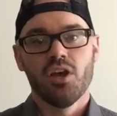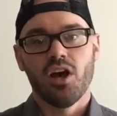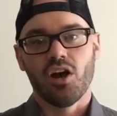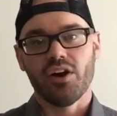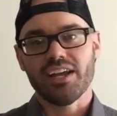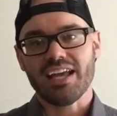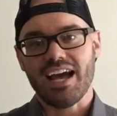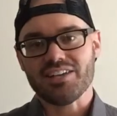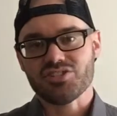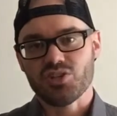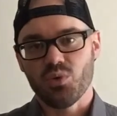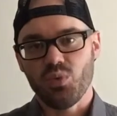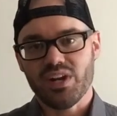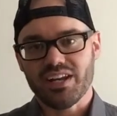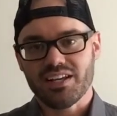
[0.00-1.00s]
All right, guys,
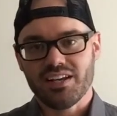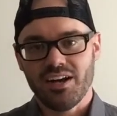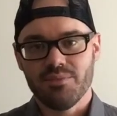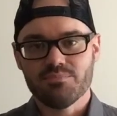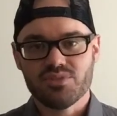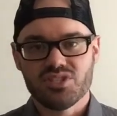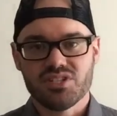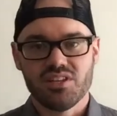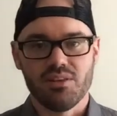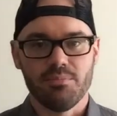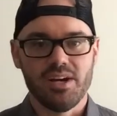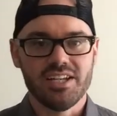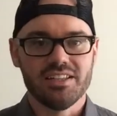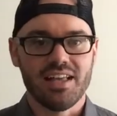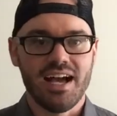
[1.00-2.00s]
so when it comes to the
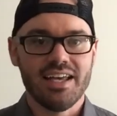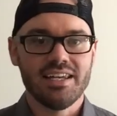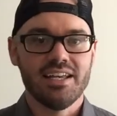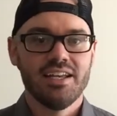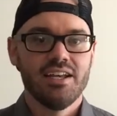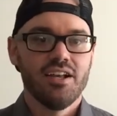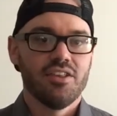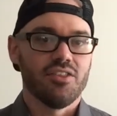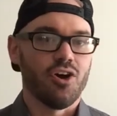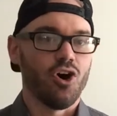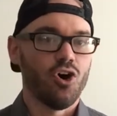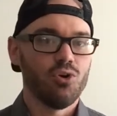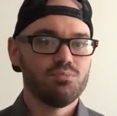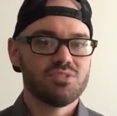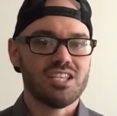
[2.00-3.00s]
money line, the
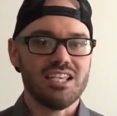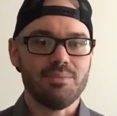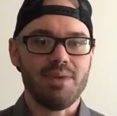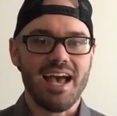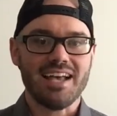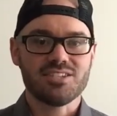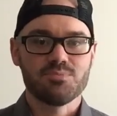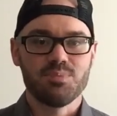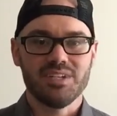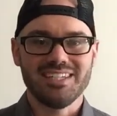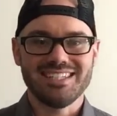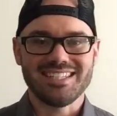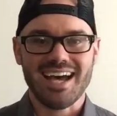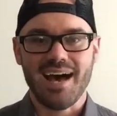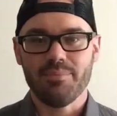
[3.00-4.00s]
home team has
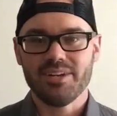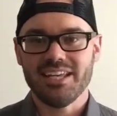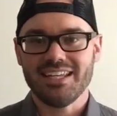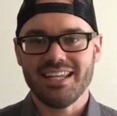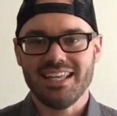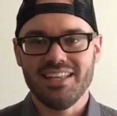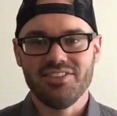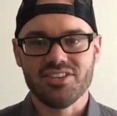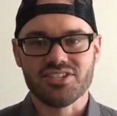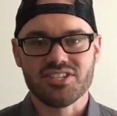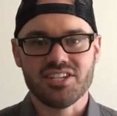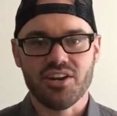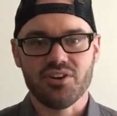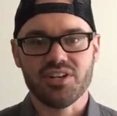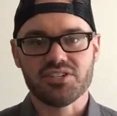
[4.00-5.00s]
been dominant in the
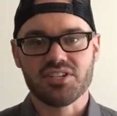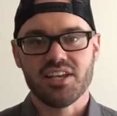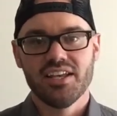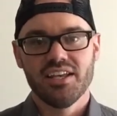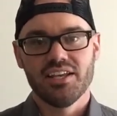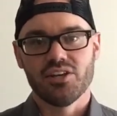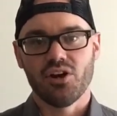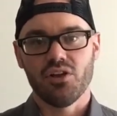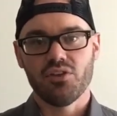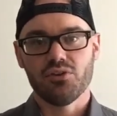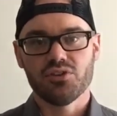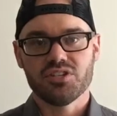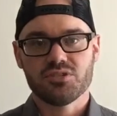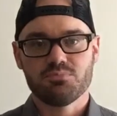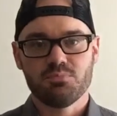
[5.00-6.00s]
series, and although
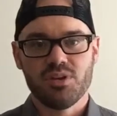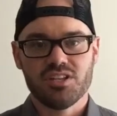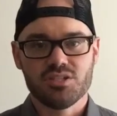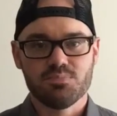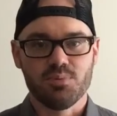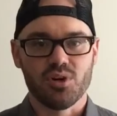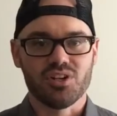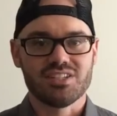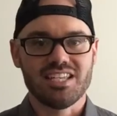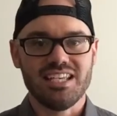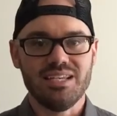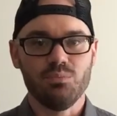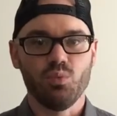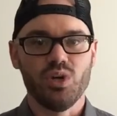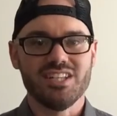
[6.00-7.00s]
this Pittsburgh
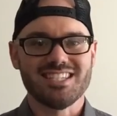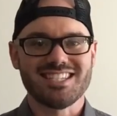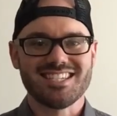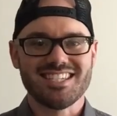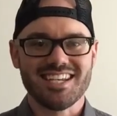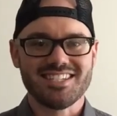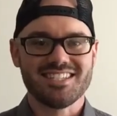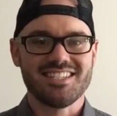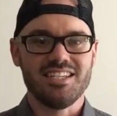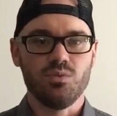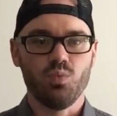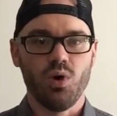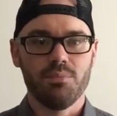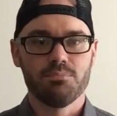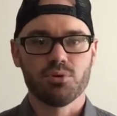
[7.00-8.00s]
team wins
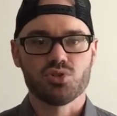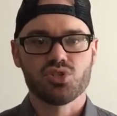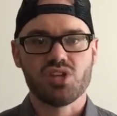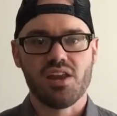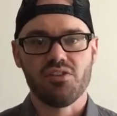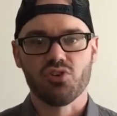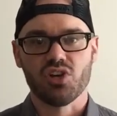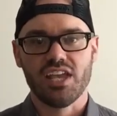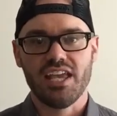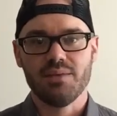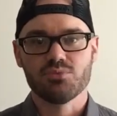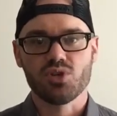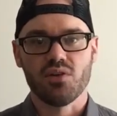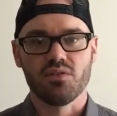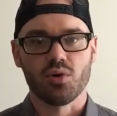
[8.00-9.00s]
61% of their
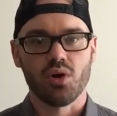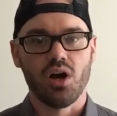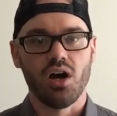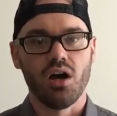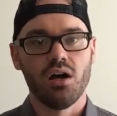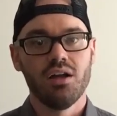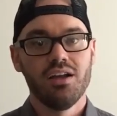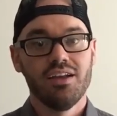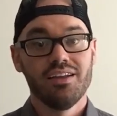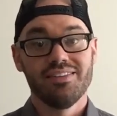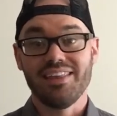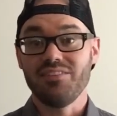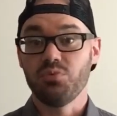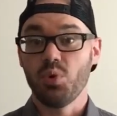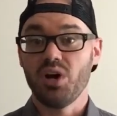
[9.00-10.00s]
games overall,
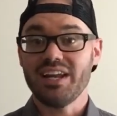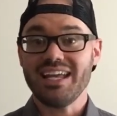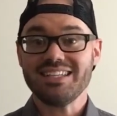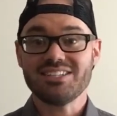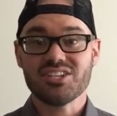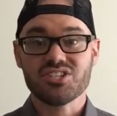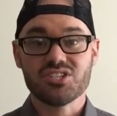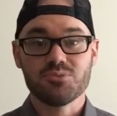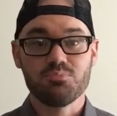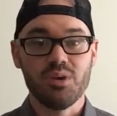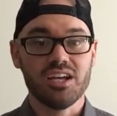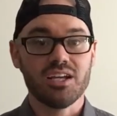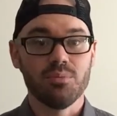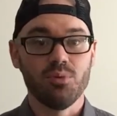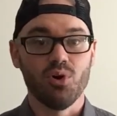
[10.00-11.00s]
they've won a
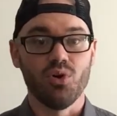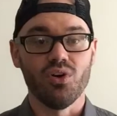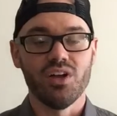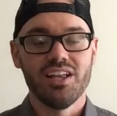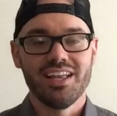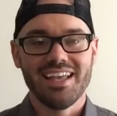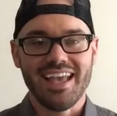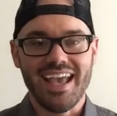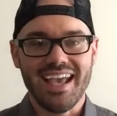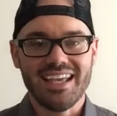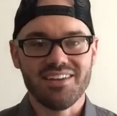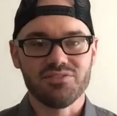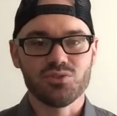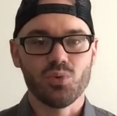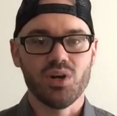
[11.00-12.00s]
despicable
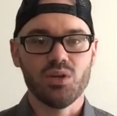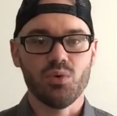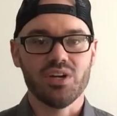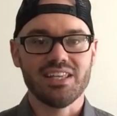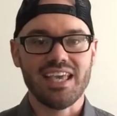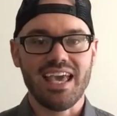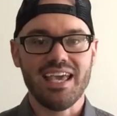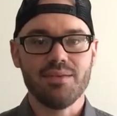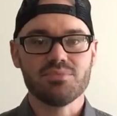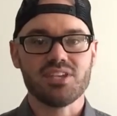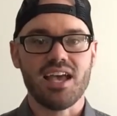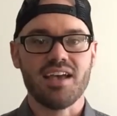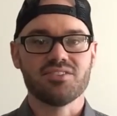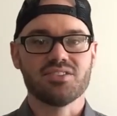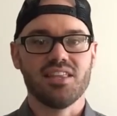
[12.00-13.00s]
8 of 21 games
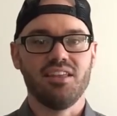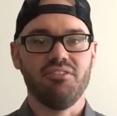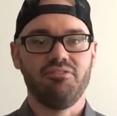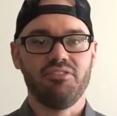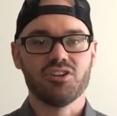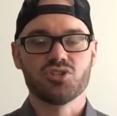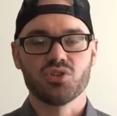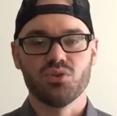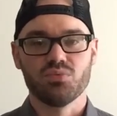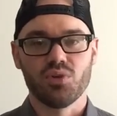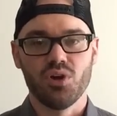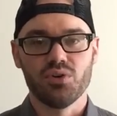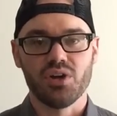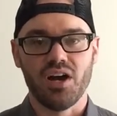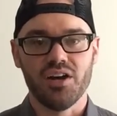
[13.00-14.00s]
as the official
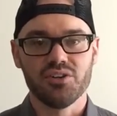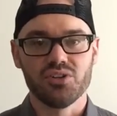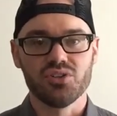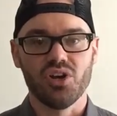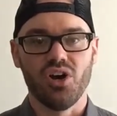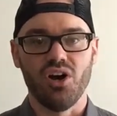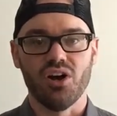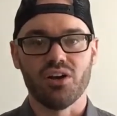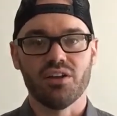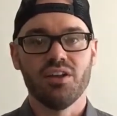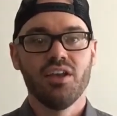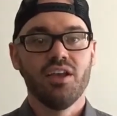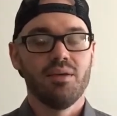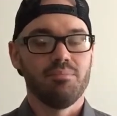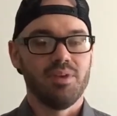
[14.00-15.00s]
road underdog.
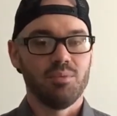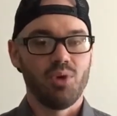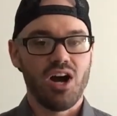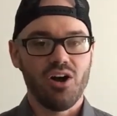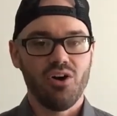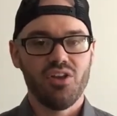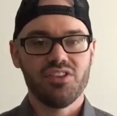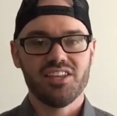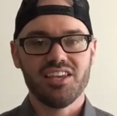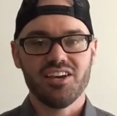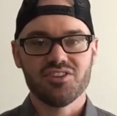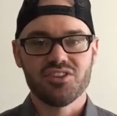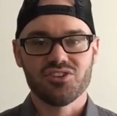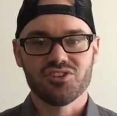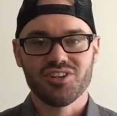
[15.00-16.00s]
Meanwhile, on the
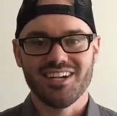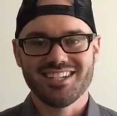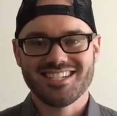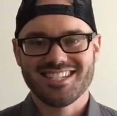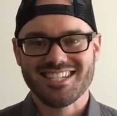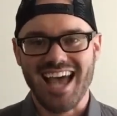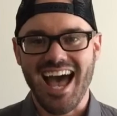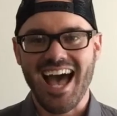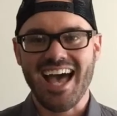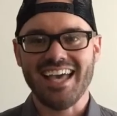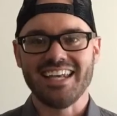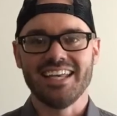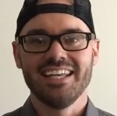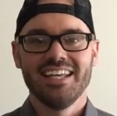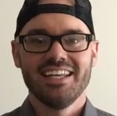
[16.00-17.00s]
other
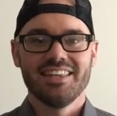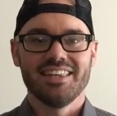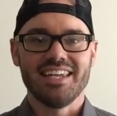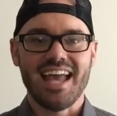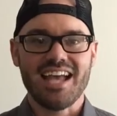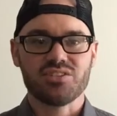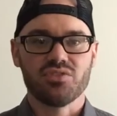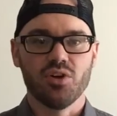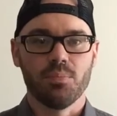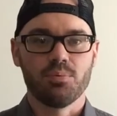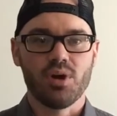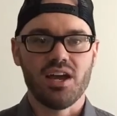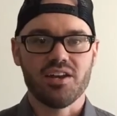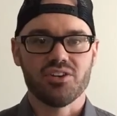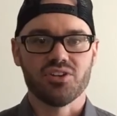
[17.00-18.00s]
side, the Nashville
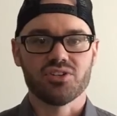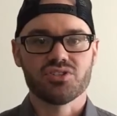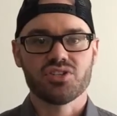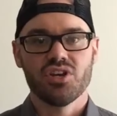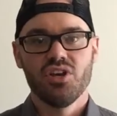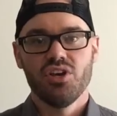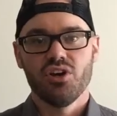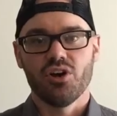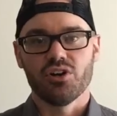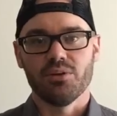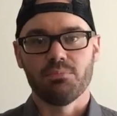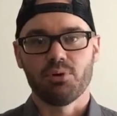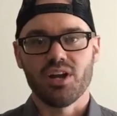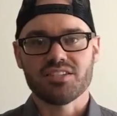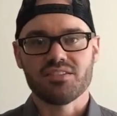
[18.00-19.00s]
Predators are an
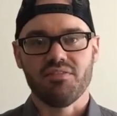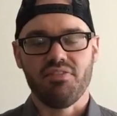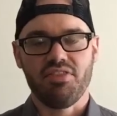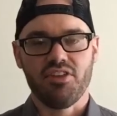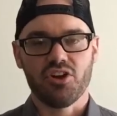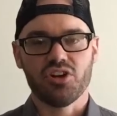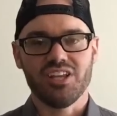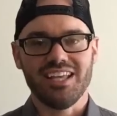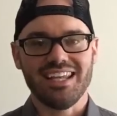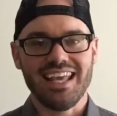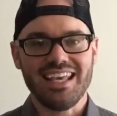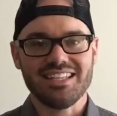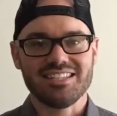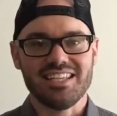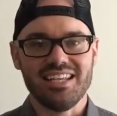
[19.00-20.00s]
impressive
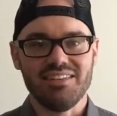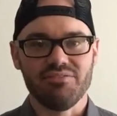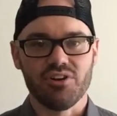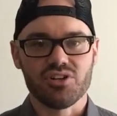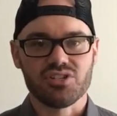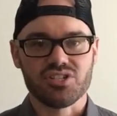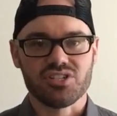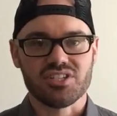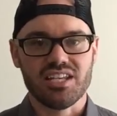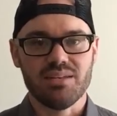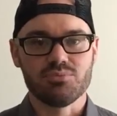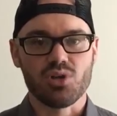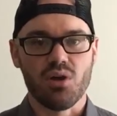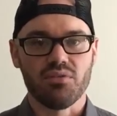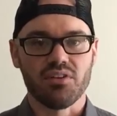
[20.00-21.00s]
30-18 versus
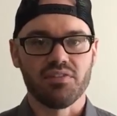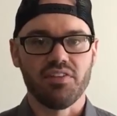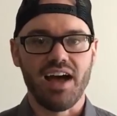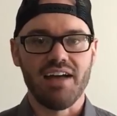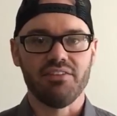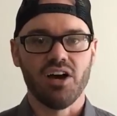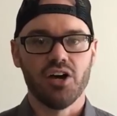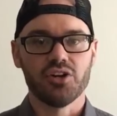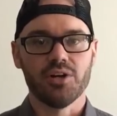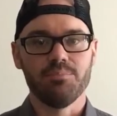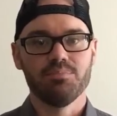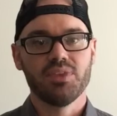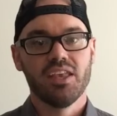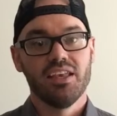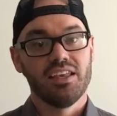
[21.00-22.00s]
teams over
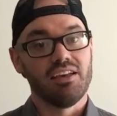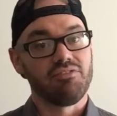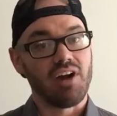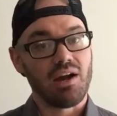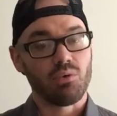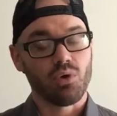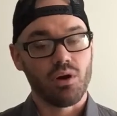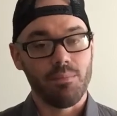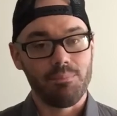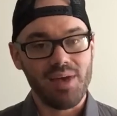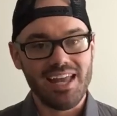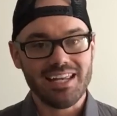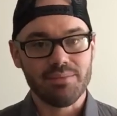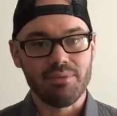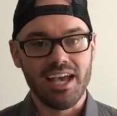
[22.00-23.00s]
500. If I were a
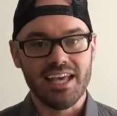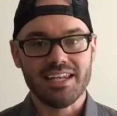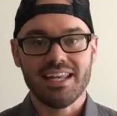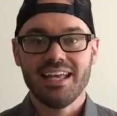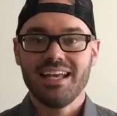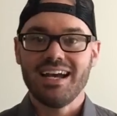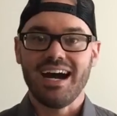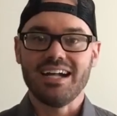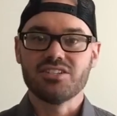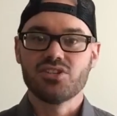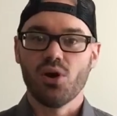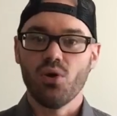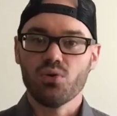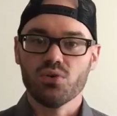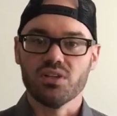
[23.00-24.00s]
betting man, I'd
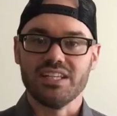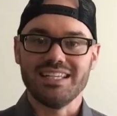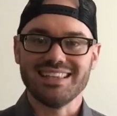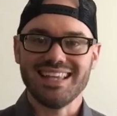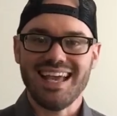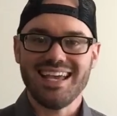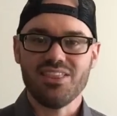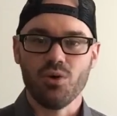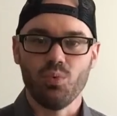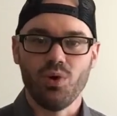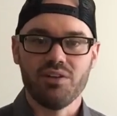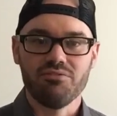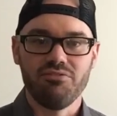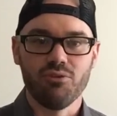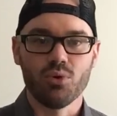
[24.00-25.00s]
totally lay the
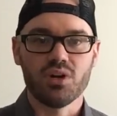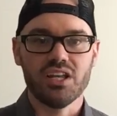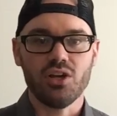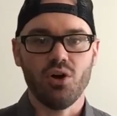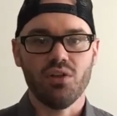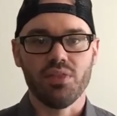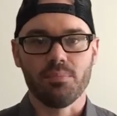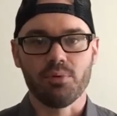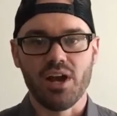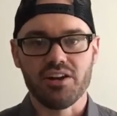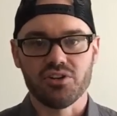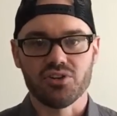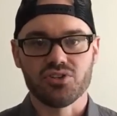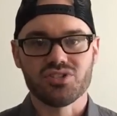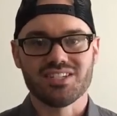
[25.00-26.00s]
140 on the
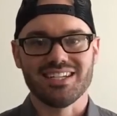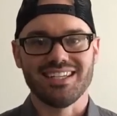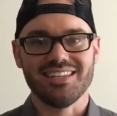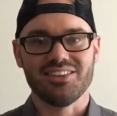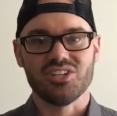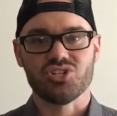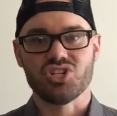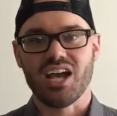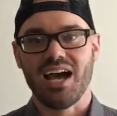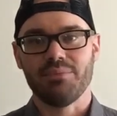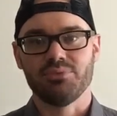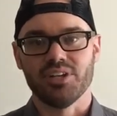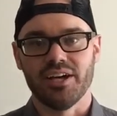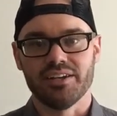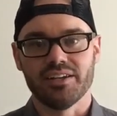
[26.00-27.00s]
Predators to get the
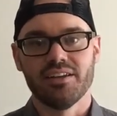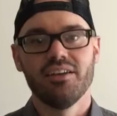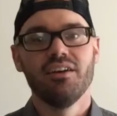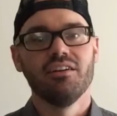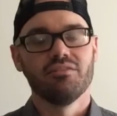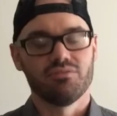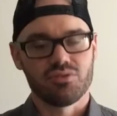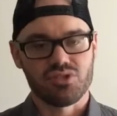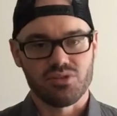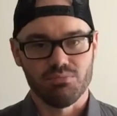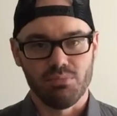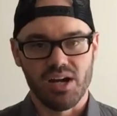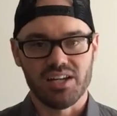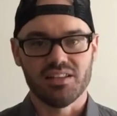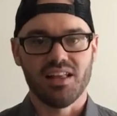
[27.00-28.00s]
job done for
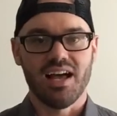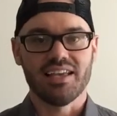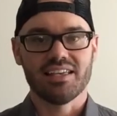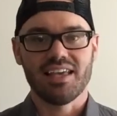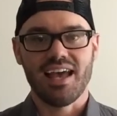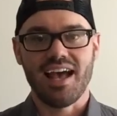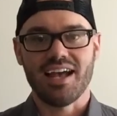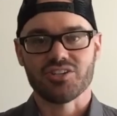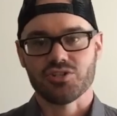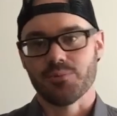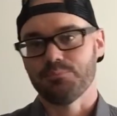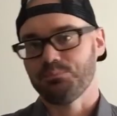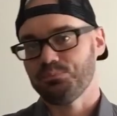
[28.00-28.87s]
some moneyline cash.